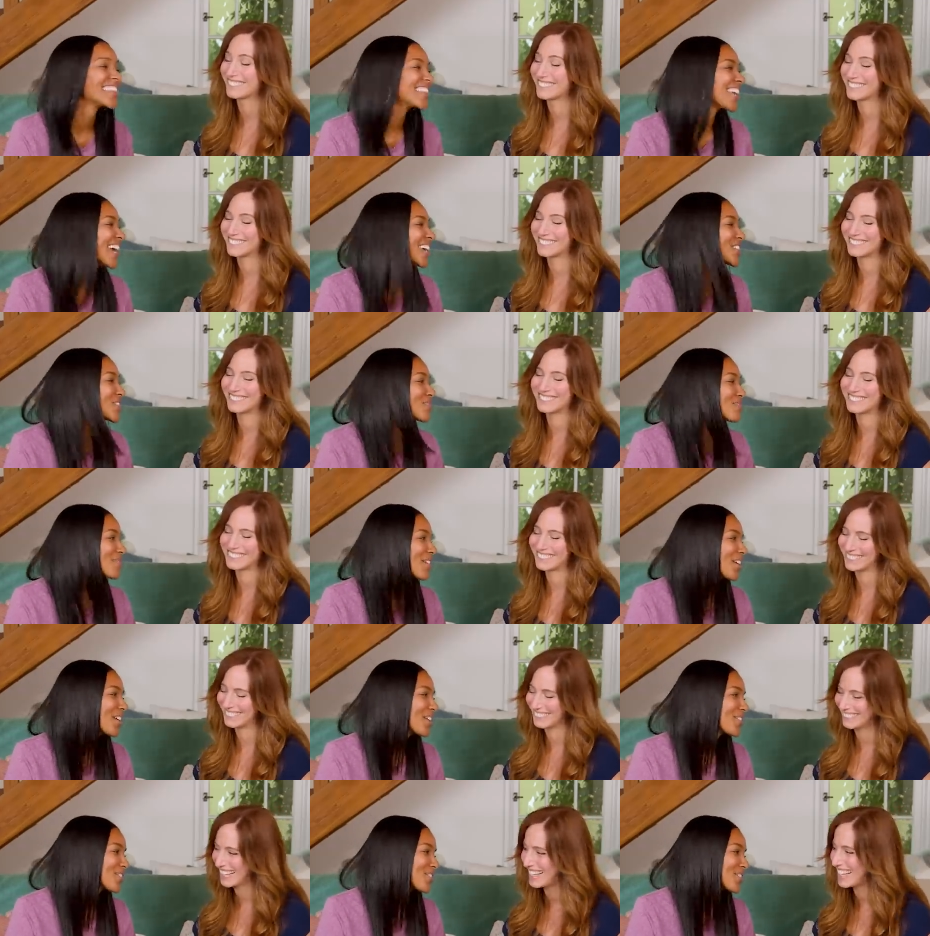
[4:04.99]
Speaker 1: Thank you,
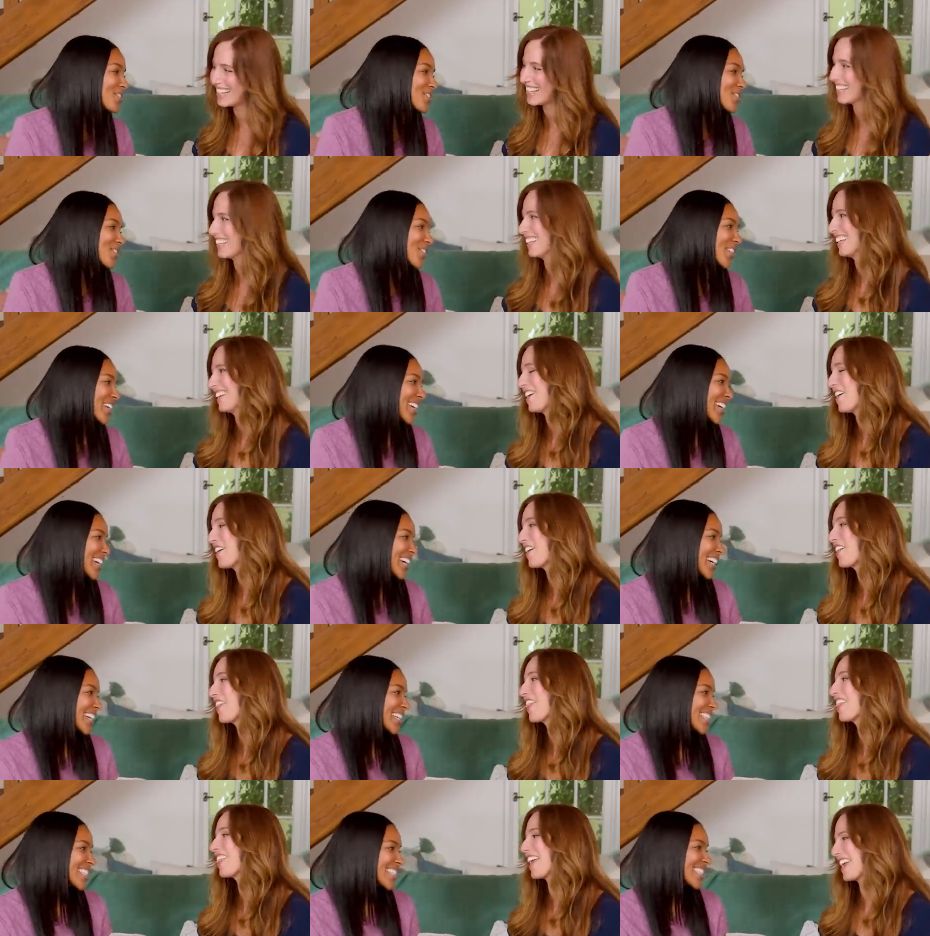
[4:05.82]
Meredith, for
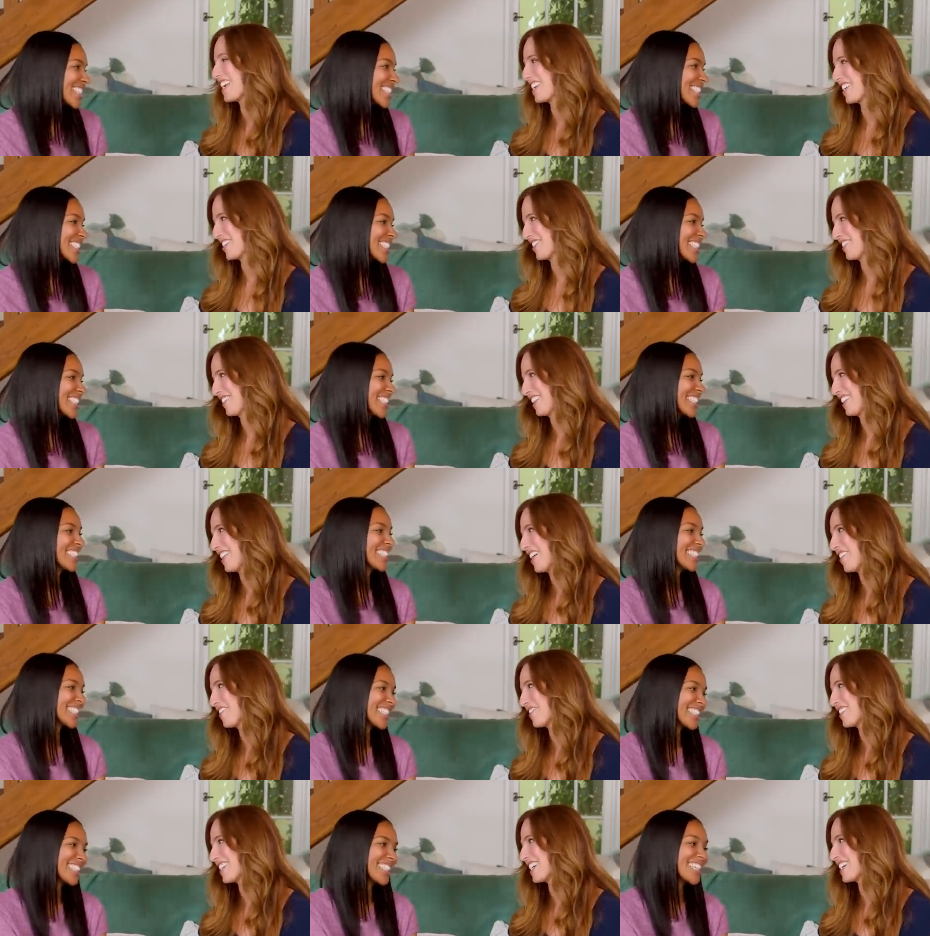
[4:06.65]
joining
Speaker 2: us. Thank you. I
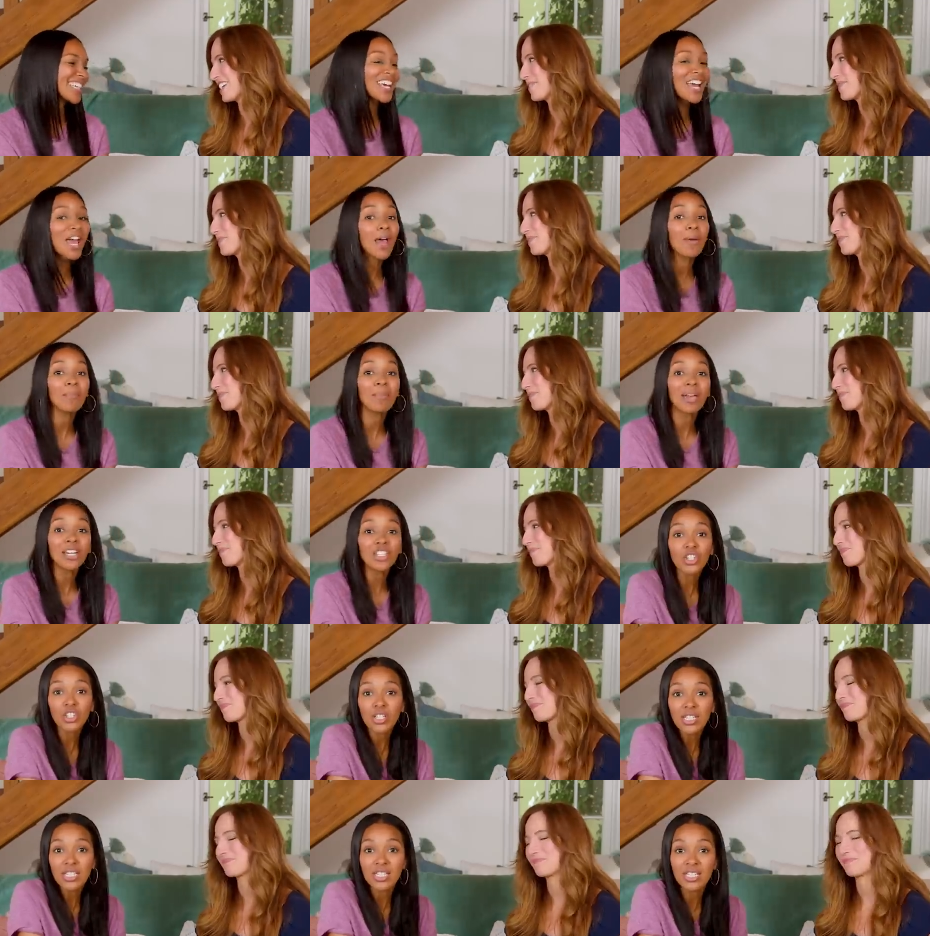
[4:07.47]
loved it.
Speaker 1: And make
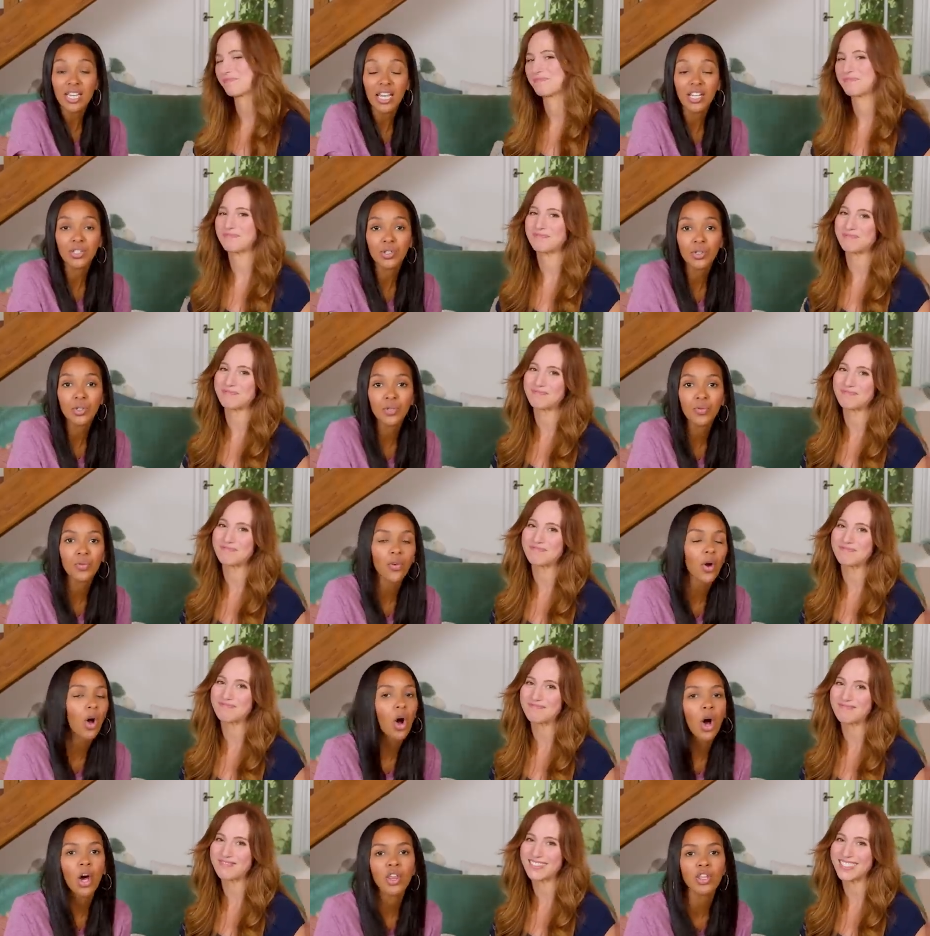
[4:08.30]
sure to stay tuned
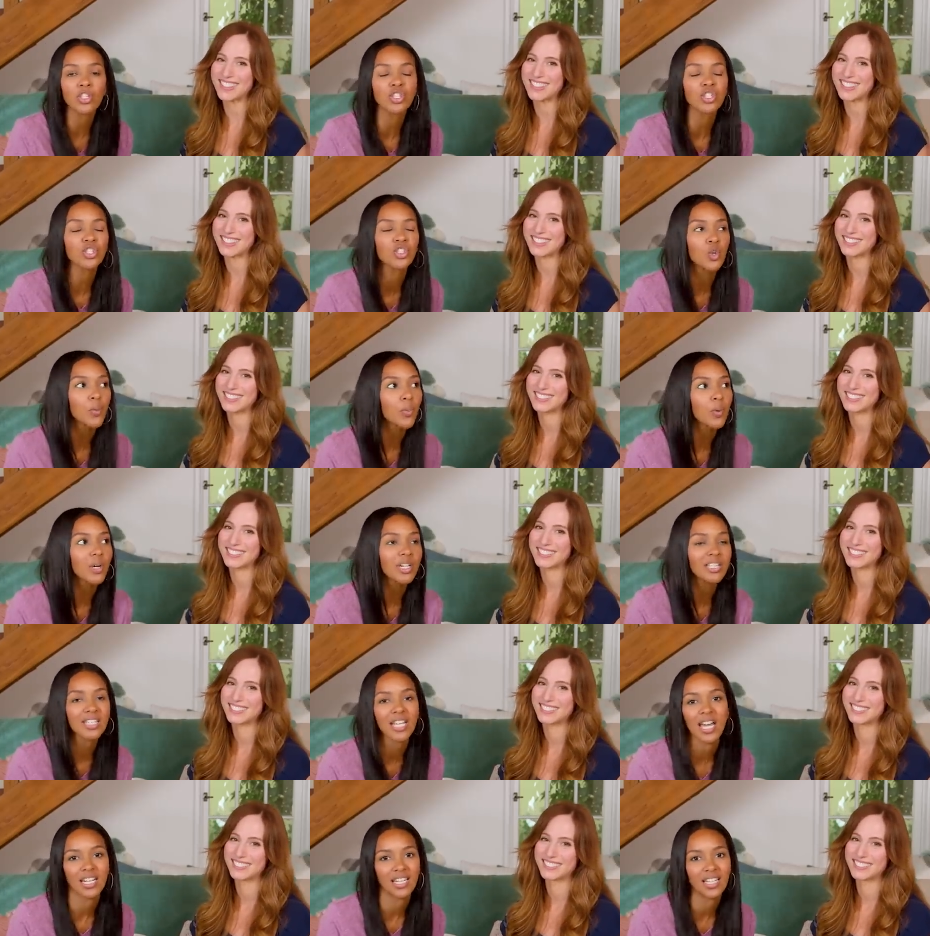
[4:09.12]
for all the super
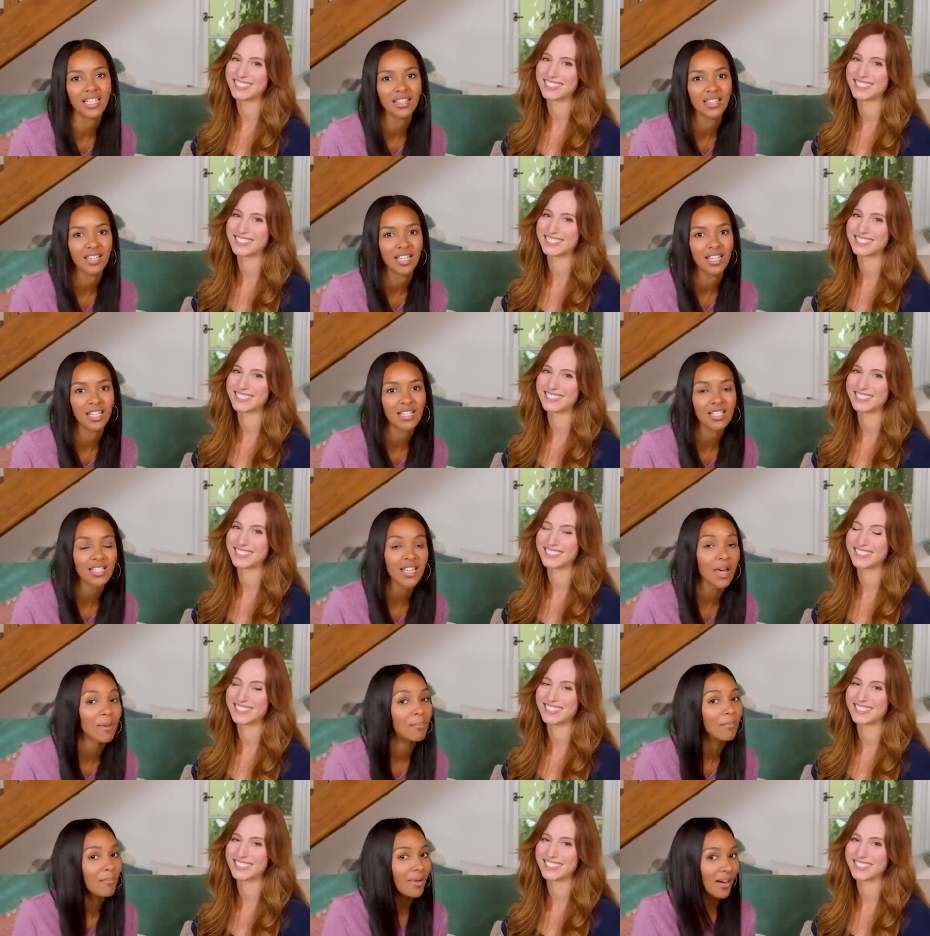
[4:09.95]
exciting things
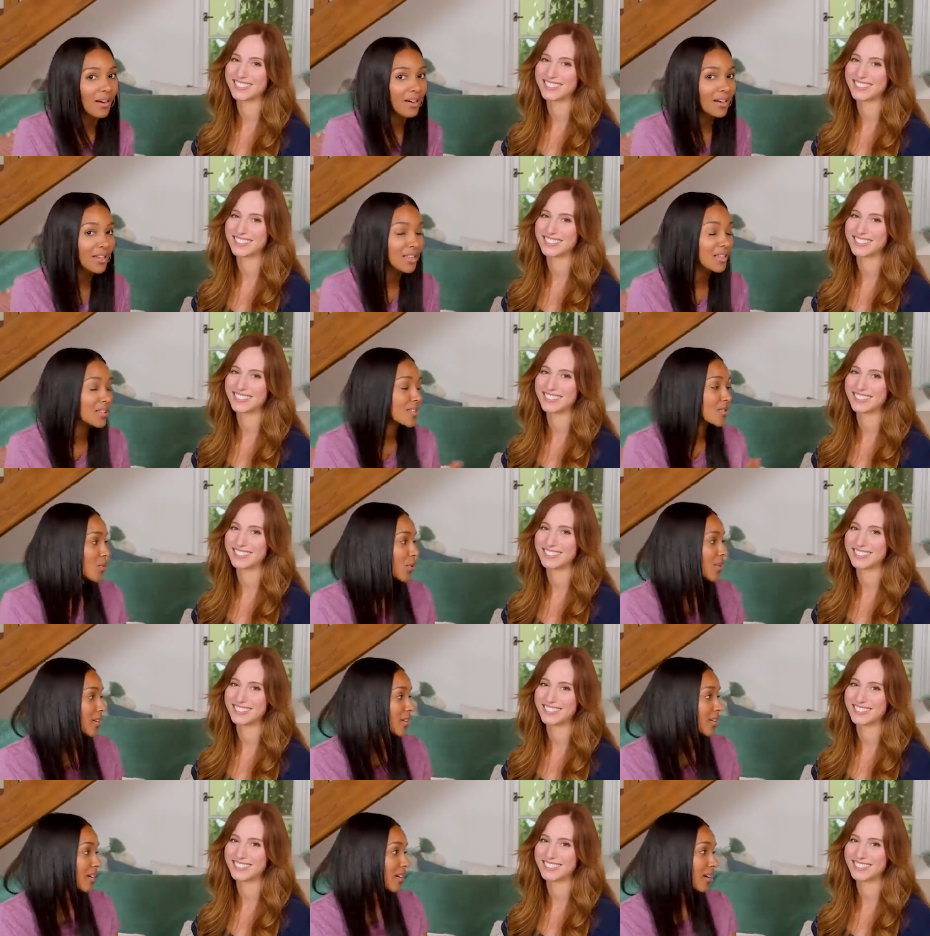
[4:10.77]
that Meredith is
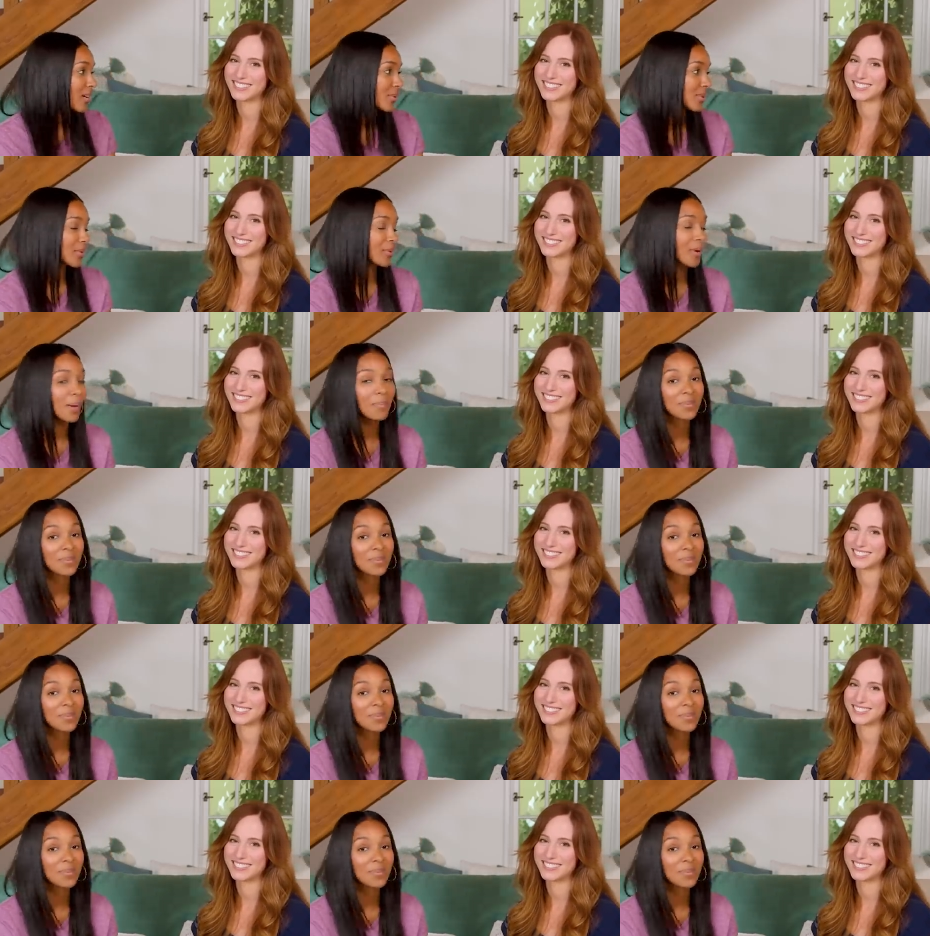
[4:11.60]
working on with the